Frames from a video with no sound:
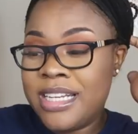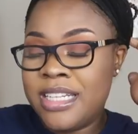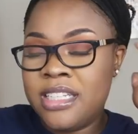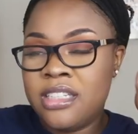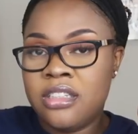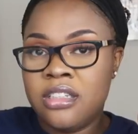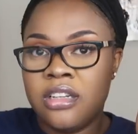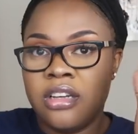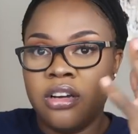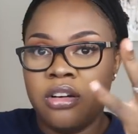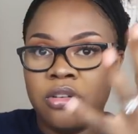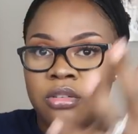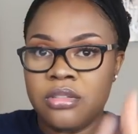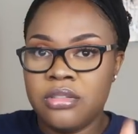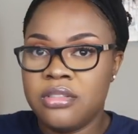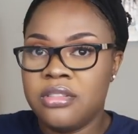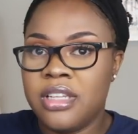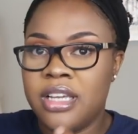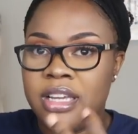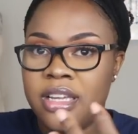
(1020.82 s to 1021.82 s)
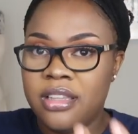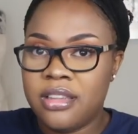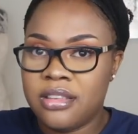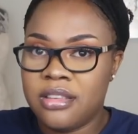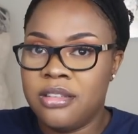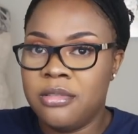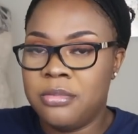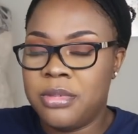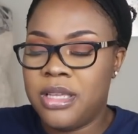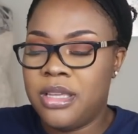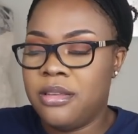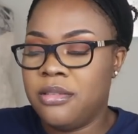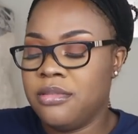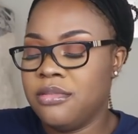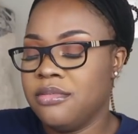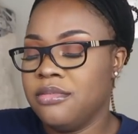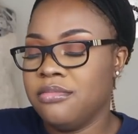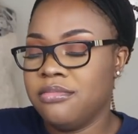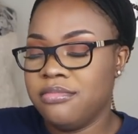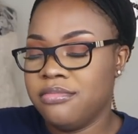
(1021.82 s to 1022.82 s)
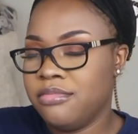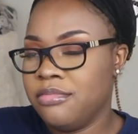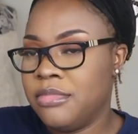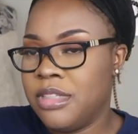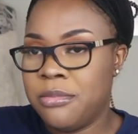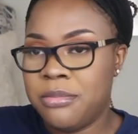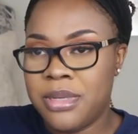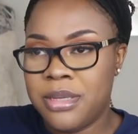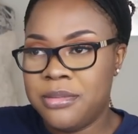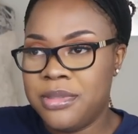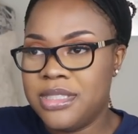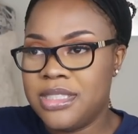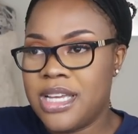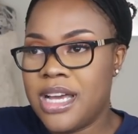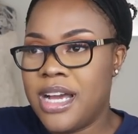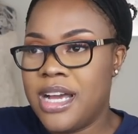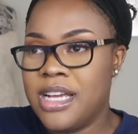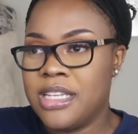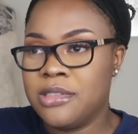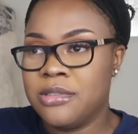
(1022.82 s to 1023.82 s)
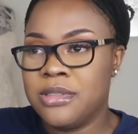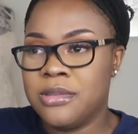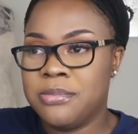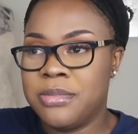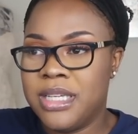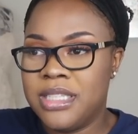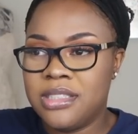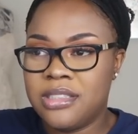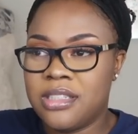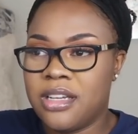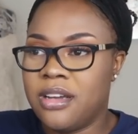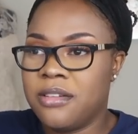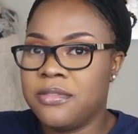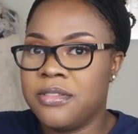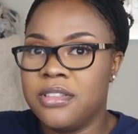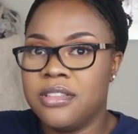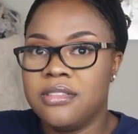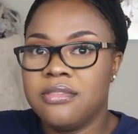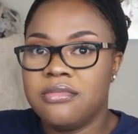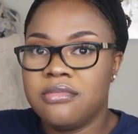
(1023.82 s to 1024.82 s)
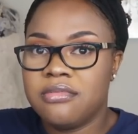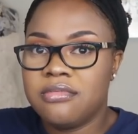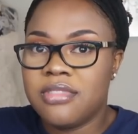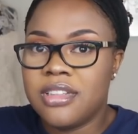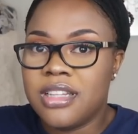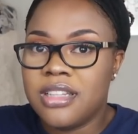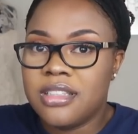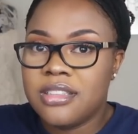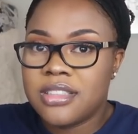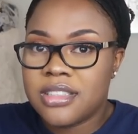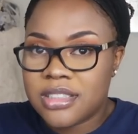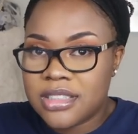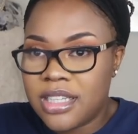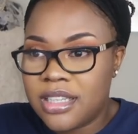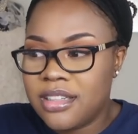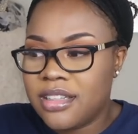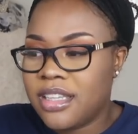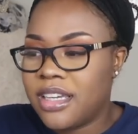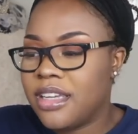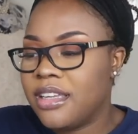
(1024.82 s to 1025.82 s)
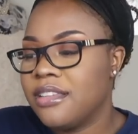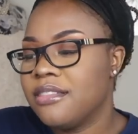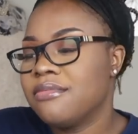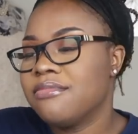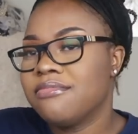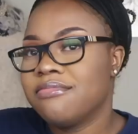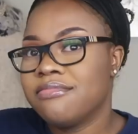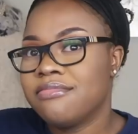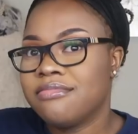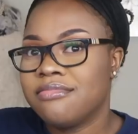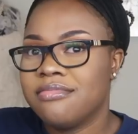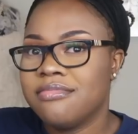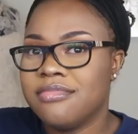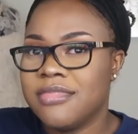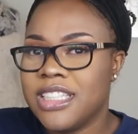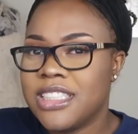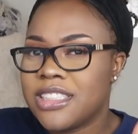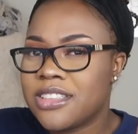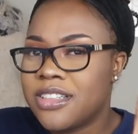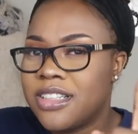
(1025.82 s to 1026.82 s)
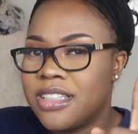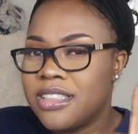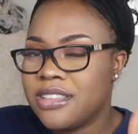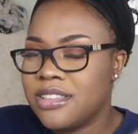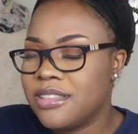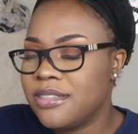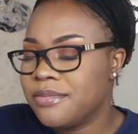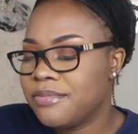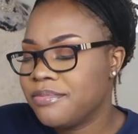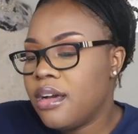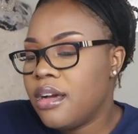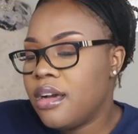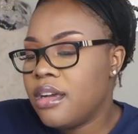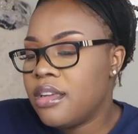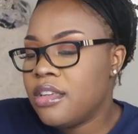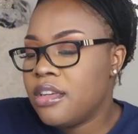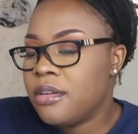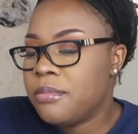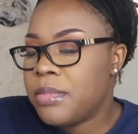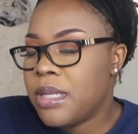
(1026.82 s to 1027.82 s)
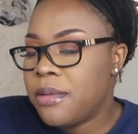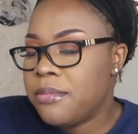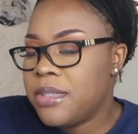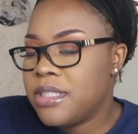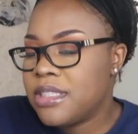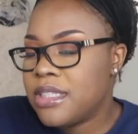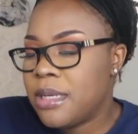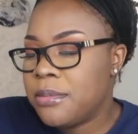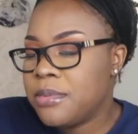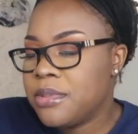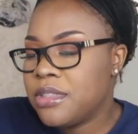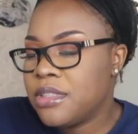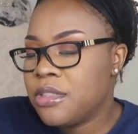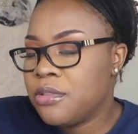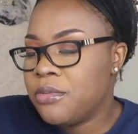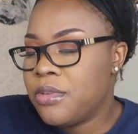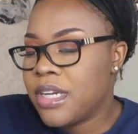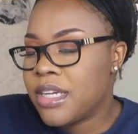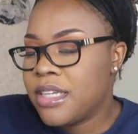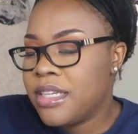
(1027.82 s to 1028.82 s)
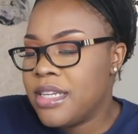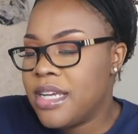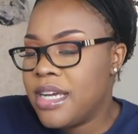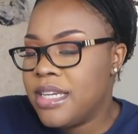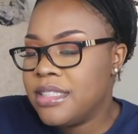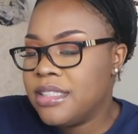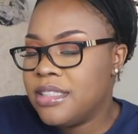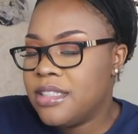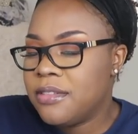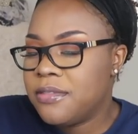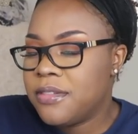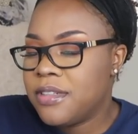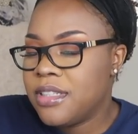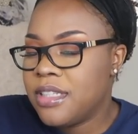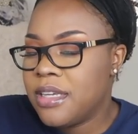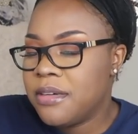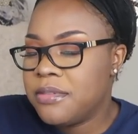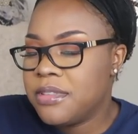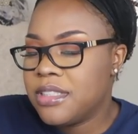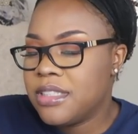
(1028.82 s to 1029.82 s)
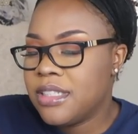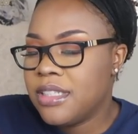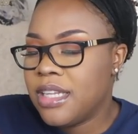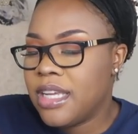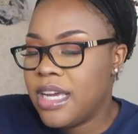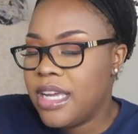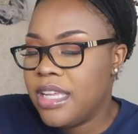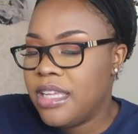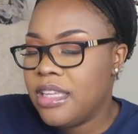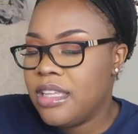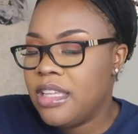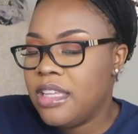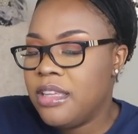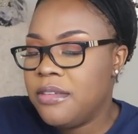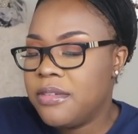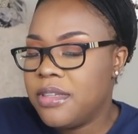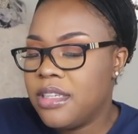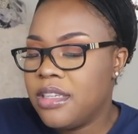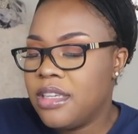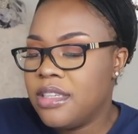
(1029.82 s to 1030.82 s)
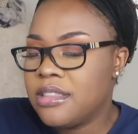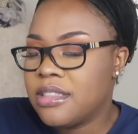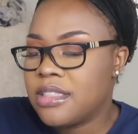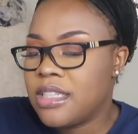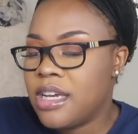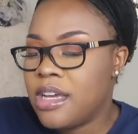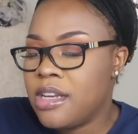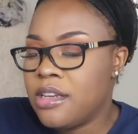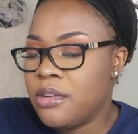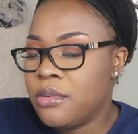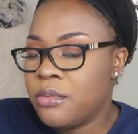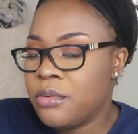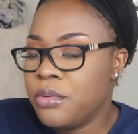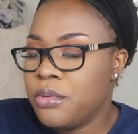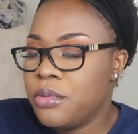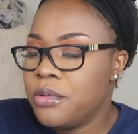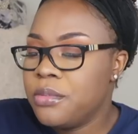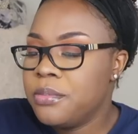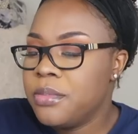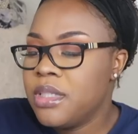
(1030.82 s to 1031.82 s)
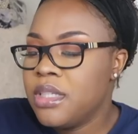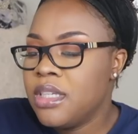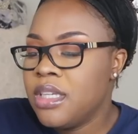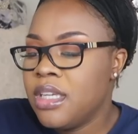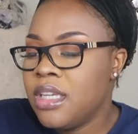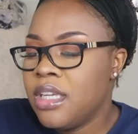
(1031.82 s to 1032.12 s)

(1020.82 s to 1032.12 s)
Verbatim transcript: I didn't know like the baby the baby's eyes was based off of sunlight. That's crazy. Uh, your baby is able to recognize different levels of light, even inside your room.